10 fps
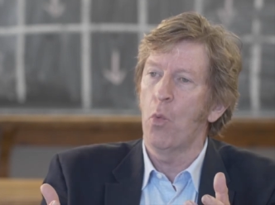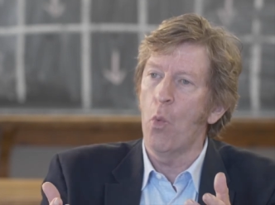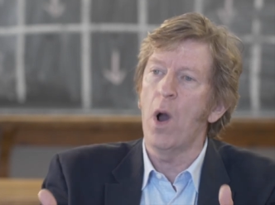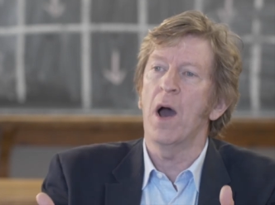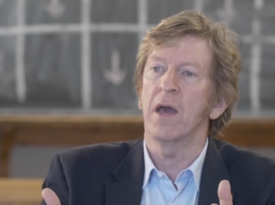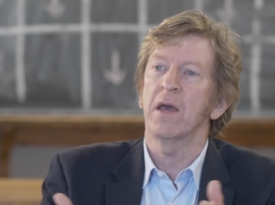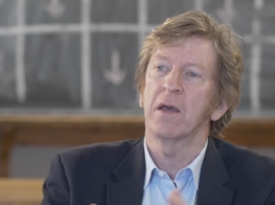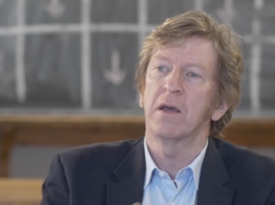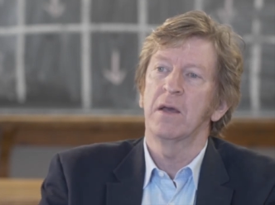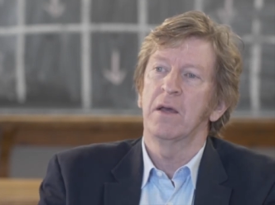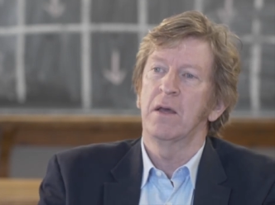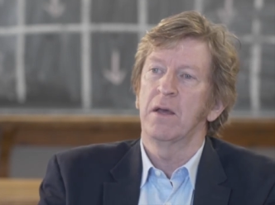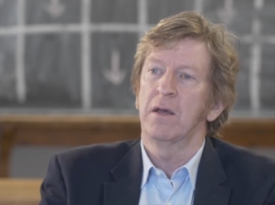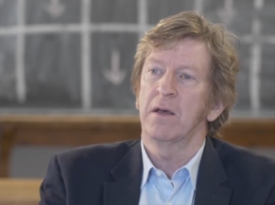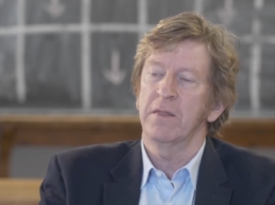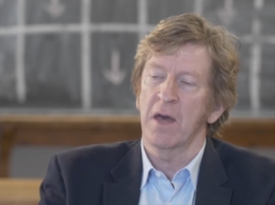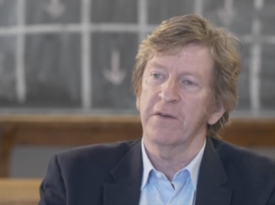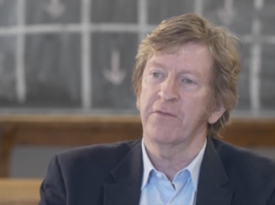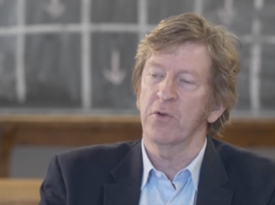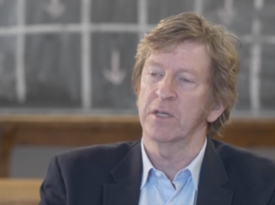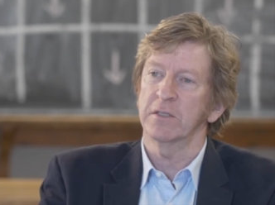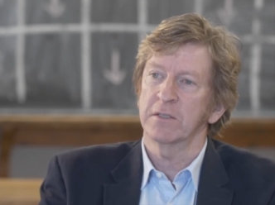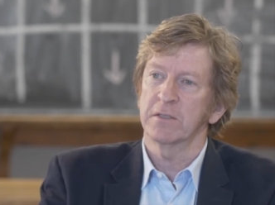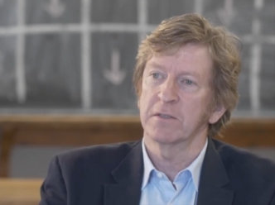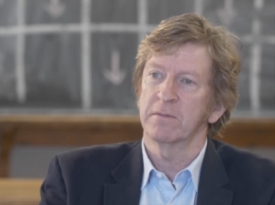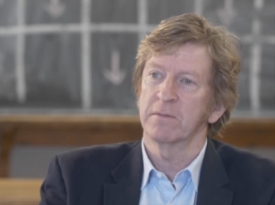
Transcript: Why that phrase?